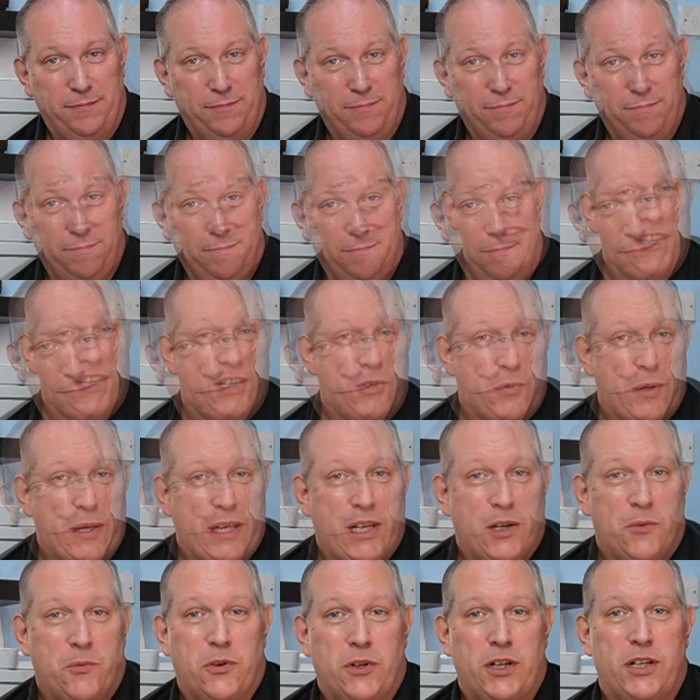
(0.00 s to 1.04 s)
So this week
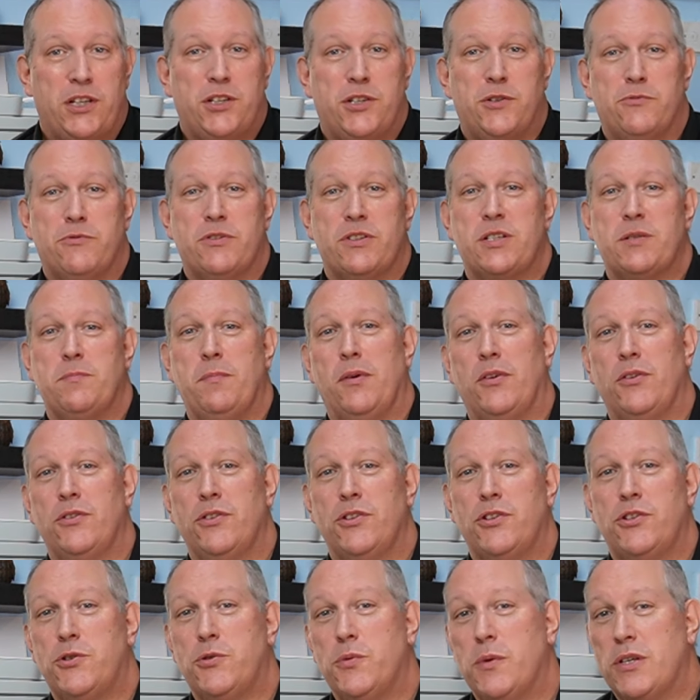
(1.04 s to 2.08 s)
I wanted to respond
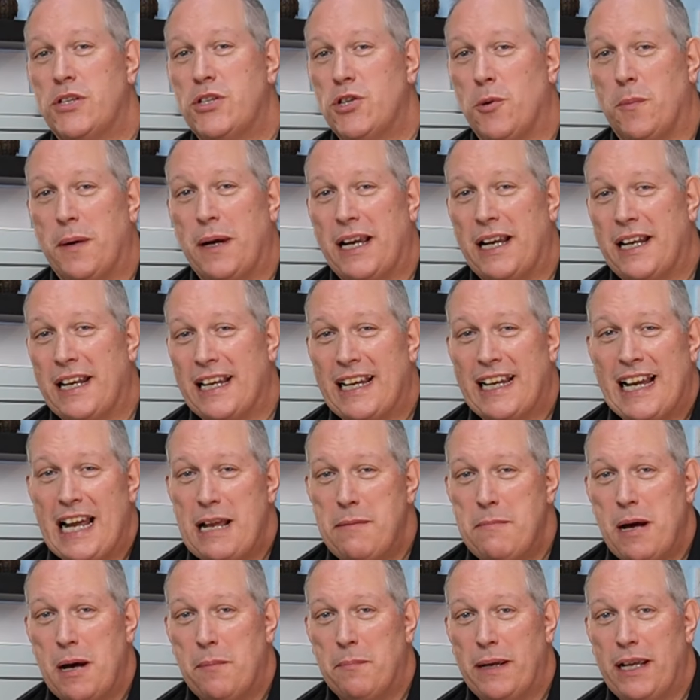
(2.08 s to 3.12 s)
to a topic that
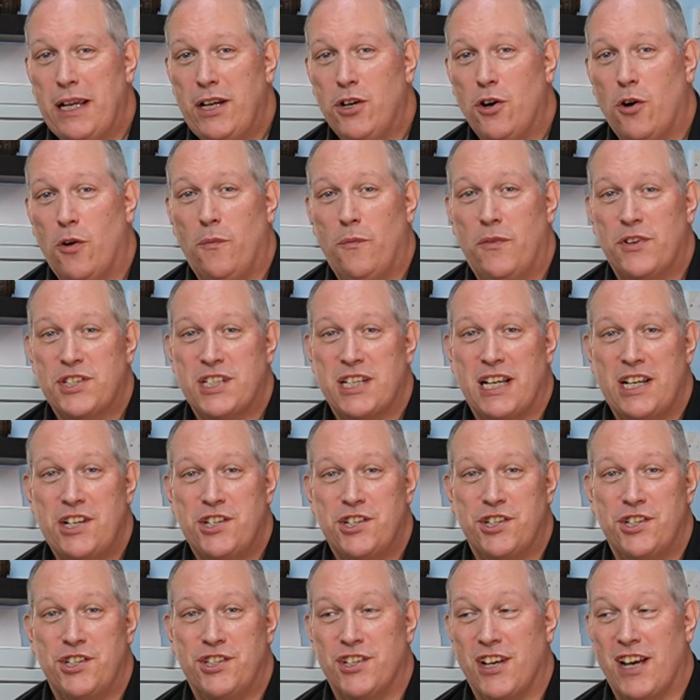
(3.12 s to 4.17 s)
came up in
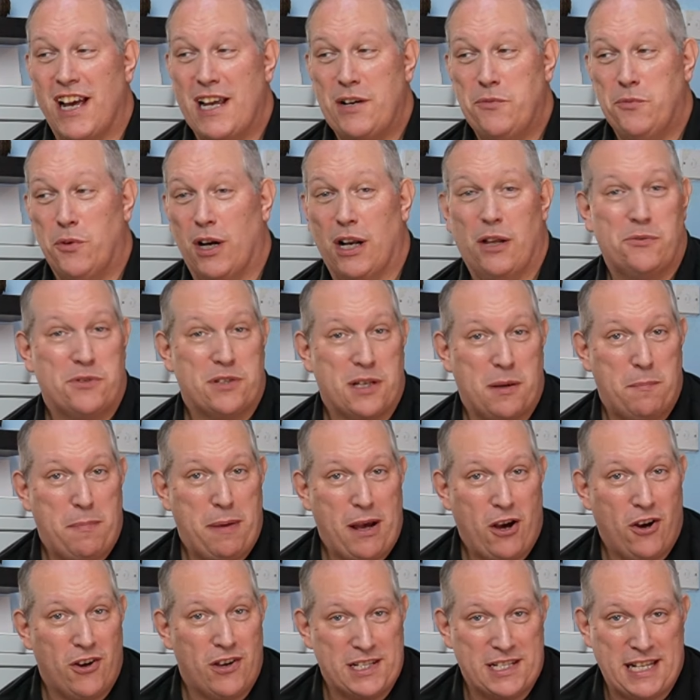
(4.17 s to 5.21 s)
conversations I had while I was at
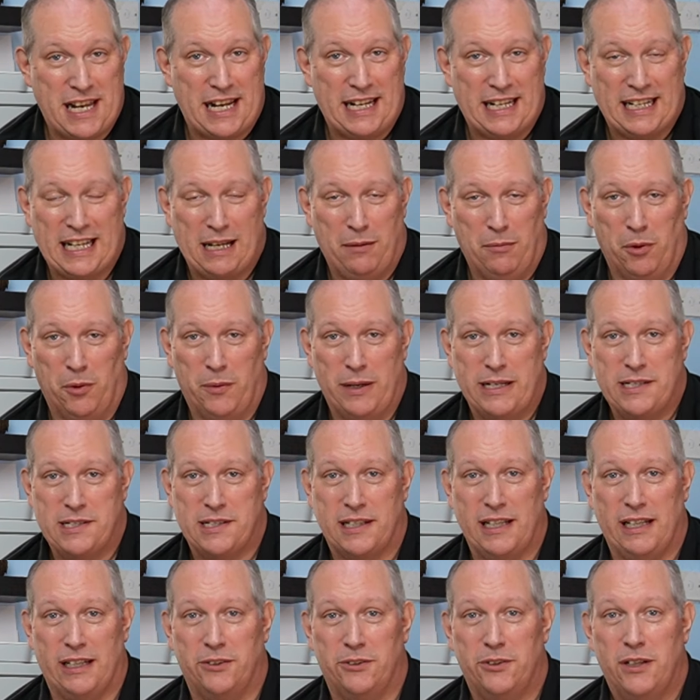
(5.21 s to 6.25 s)
Partisan a couple of weeks
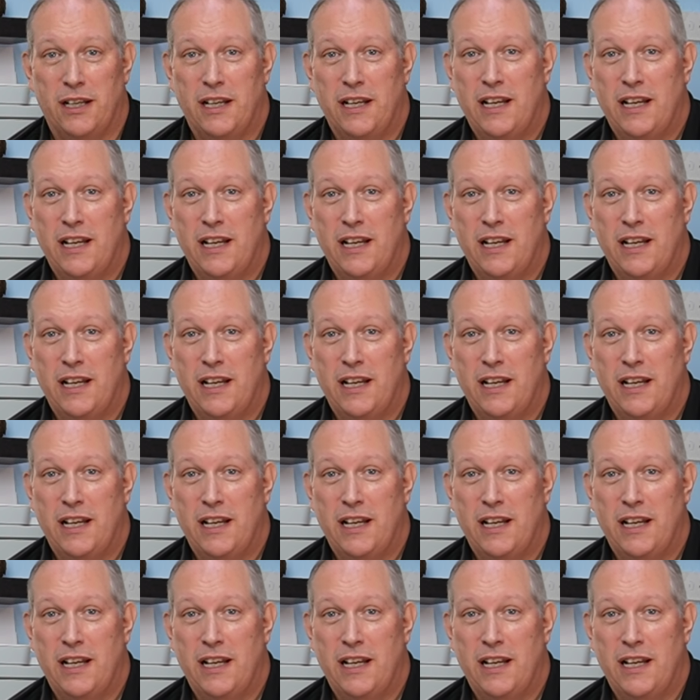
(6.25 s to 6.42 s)
ago.